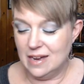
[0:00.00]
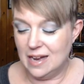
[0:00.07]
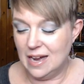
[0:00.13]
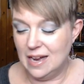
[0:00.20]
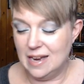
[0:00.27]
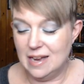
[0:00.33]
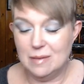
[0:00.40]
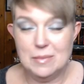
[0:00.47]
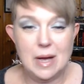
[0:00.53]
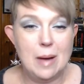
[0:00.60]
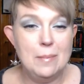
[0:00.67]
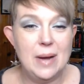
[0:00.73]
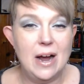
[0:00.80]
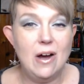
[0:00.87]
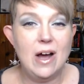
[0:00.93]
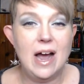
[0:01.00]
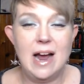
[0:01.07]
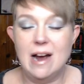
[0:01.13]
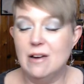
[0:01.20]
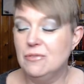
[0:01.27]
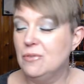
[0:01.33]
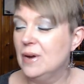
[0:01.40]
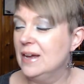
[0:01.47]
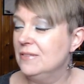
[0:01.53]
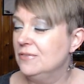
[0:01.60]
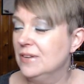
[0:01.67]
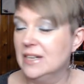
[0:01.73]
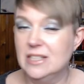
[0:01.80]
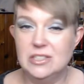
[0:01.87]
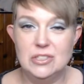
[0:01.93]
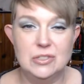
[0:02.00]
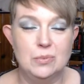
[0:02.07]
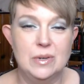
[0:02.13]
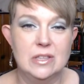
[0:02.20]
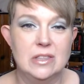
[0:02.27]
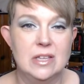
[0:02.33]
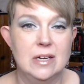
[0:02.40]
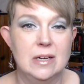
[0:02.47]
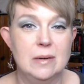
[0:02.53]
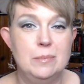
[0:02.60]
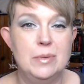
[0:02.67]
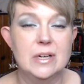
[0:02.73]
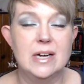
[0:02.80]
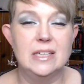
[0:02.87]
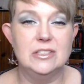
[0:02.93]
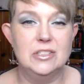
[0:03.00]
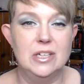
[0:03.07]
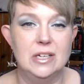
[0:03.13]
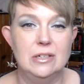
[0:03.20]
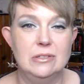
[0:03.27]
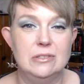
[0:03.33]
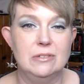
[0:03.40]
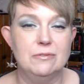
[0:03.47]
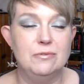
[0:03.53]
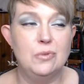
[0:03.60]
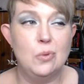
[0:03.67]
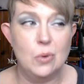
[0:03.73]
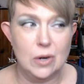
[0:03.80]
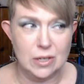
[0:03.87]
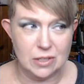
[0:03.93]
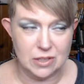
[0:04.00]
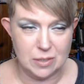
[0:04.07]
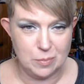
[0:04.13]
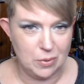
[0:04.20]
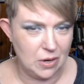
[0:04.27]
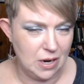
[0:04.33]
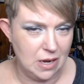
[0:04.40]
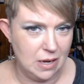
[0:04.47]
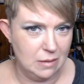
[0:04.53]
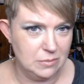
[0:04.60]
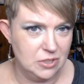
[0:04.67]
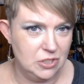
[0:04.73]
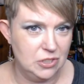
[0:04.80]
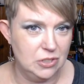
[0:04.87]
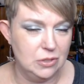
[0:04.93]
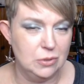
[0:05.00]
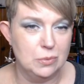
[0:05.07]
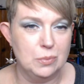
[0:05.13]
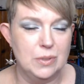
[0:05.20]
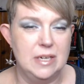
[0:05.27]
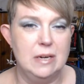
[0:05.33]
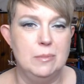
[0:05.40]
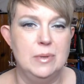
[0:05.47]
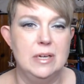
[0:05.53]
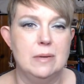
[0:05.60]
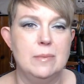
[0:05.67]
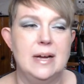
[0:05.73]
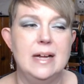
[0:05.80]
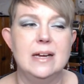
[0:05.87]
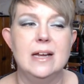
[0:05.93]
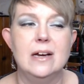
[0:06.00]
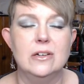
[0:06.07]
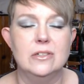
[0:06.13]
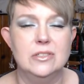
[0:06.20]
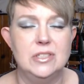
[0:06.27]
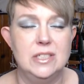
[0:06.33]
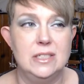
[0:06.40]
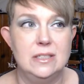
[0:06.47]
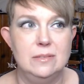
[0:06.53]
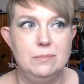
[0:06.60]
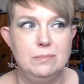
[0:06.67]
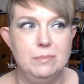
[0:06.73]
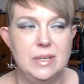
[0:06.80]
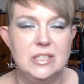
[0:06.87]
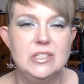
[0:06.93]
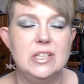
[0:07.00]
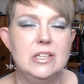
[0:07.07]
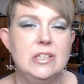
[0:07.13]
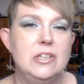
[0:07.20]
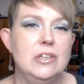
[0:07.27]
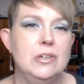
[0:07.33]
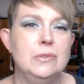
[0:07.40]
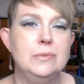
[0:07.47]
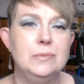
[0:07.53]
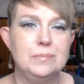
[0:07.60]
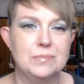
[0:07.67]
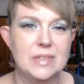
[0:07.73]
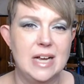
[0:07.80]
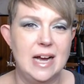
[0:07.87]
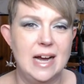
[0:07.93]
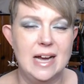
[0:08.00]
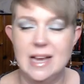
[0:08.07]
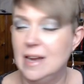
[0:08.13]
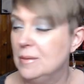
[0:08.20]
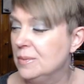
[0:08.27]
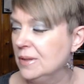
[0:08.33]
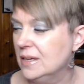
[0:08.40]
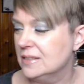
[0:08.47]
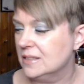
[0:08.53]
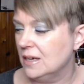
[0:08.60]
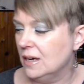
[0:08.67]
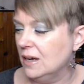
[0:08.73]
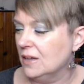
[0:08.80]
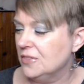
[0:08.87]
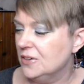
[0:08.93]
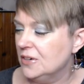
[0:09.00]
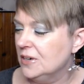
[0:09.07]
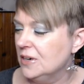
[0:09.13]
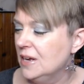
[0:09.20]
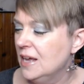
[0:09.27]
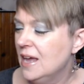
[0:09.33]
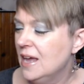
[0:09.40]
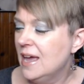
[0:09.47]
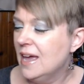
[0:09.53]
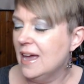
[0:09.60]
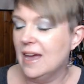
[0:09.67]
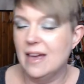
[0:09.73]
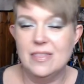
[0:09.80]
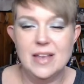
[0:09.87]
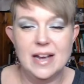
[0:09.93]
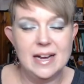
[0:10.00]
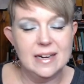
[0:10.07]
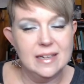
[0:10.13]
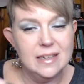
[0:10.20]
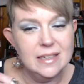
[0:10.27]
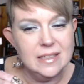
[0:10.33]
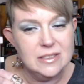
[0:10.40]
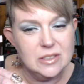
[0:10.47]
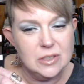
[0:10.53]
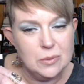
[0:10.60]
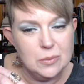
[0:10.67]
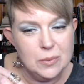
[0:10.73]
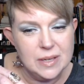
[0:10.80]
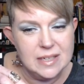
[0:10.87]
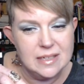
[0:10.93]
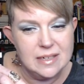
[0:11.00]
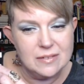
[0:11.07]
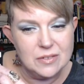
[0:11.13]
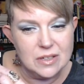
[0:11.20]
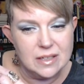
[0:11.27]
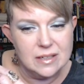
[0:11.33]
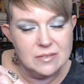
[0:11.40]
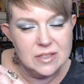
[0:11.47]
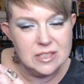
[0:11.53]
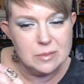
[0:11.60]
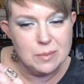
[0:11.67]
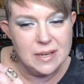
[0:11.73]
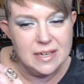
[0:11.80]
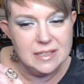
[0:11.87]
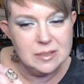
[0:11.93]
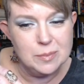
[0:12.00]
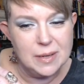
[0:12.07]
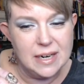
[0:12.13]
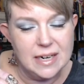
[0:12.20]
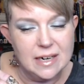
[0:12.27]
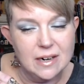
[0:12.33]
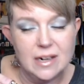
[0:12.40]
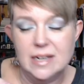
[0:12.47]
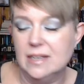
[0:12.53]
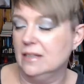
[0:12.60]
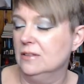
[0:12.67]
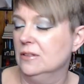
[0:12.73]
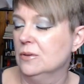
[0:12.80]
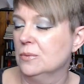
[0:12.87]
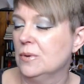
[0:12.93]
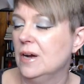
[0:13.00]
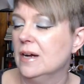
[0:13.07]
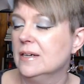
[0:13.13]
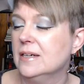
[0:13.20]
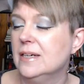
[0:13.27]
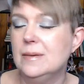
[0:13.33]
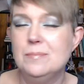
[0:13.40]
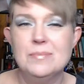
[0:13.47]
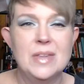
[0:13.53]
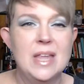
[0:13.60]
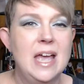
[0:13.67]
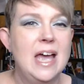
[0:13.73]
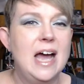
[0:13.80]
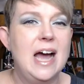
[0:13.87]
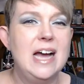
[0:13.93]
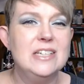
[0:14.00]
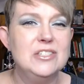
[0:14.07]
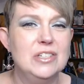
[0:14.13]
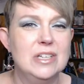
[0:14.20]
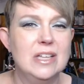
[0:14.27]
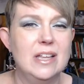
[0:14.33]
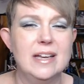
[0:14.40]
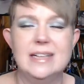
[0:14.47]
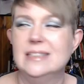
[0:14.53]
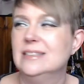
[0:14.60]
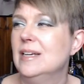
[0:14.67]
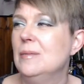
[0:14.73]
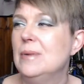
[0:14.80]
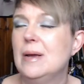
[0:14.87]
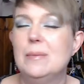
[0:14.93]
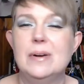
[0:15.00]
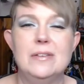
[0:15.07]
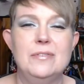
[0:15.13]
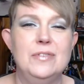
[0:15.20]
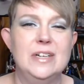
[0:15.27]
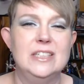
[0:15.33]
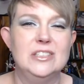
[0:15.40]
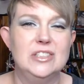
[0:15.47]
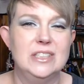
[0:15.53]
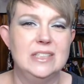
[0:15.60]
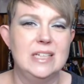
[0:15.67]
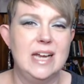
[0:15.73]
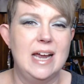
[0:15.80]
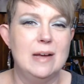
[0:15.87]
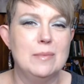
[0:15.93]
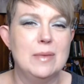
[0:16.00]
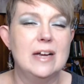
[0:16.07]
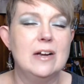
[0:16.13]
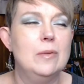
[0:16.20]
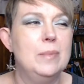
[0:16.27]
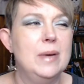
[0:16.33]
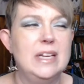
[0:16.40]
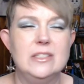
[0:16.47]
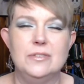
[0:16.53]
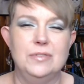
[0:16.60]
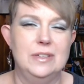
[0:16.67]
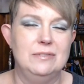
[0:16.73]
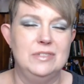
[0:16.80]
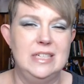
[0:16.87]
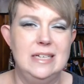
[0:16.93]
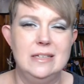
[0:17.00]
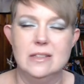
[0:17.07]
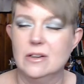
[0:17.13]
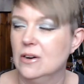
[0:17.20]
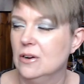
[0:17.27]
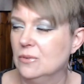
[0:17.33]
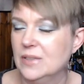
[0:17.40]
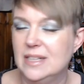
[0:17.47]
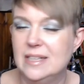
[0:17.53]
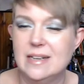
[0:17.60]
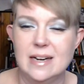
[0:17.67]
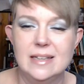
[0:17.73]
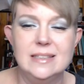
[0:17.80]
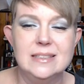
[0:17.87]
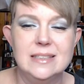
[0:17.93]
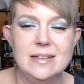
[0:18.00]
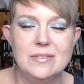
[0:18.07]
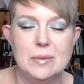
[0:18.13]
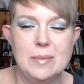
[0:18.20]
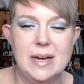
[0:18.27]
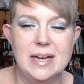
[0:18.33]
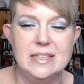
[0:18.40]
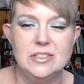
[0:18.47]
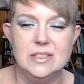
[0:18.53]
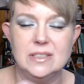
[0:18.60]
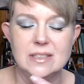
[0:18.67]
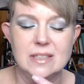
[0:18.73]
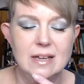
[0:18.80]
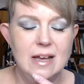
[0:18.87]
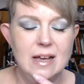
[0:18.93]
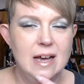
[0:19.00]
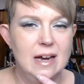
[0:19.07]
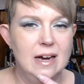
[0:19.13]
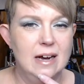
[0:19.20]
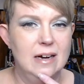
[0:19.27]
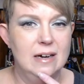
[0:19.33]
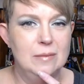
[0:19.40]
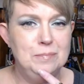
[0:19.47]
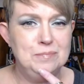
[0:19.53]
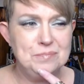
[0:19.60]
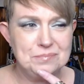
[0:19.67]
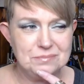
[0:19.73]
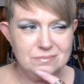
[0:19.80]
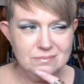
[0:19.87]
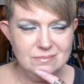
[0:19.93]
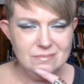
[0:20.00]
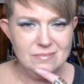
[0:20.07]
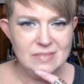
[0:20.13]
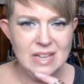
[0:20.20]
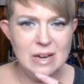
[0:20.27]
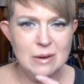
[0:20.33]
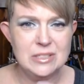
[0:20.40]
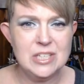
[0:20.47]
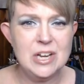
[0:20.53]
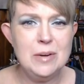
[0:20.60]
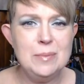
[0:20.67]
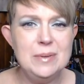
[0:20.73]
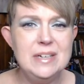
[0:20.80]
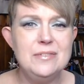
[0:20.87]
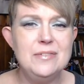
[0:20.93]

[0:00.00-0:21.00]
I am about halfway finished with the book I chose for the prompt to read a book by an LGBTQIA+ author, and that is We Can Never Leave This Place by Eric LaRocca. I should, like I said, be able to finish it today. I'm like on page 50, and there are only 97 pages. I was hoping to